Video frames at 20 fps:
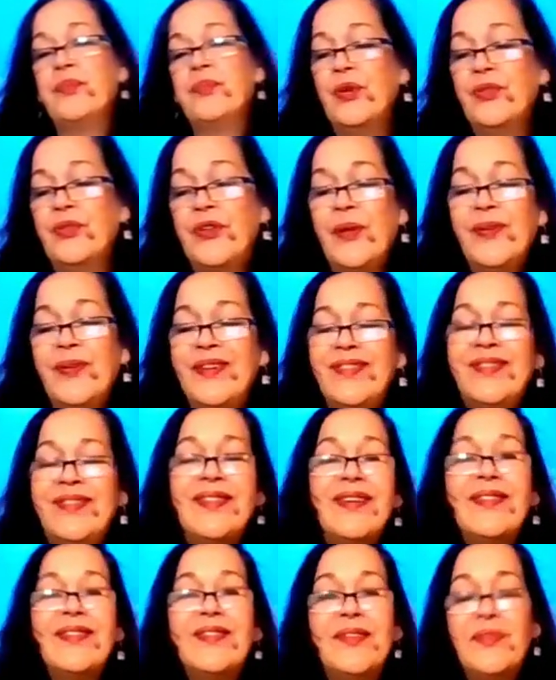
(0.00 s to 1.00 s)
There's only
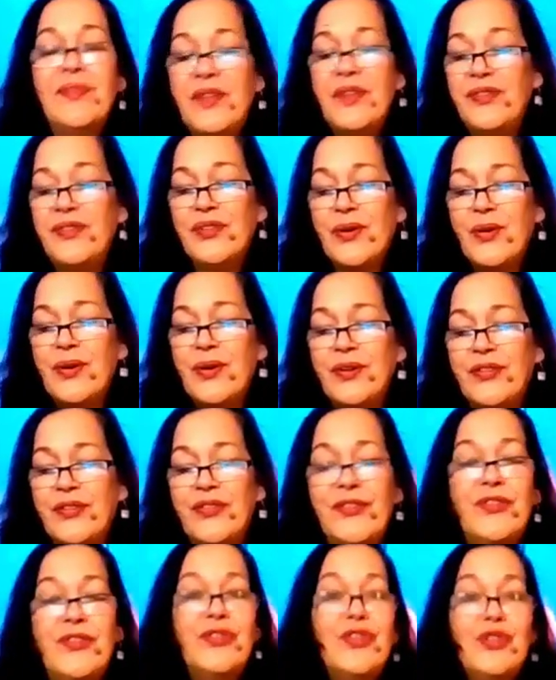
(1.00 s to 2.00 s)
6 of these
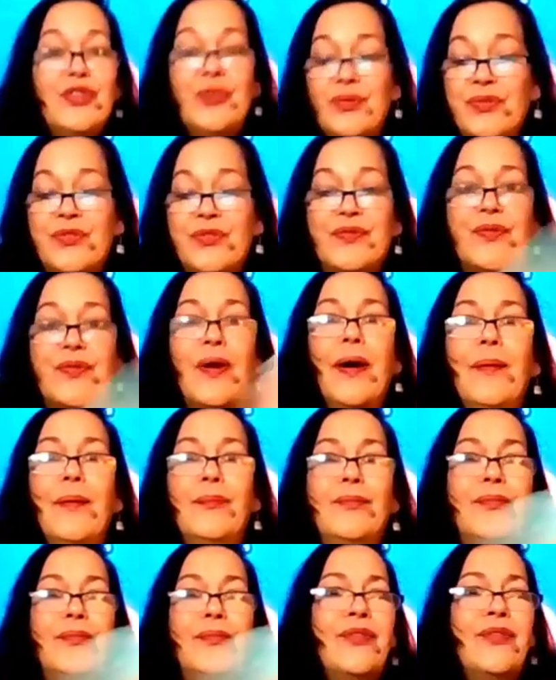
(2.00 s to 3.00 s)
cards to choose
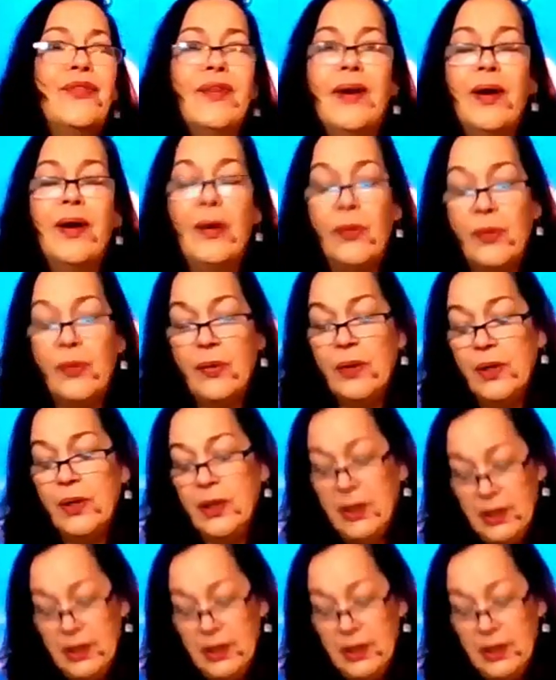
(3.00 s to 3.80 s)
from, so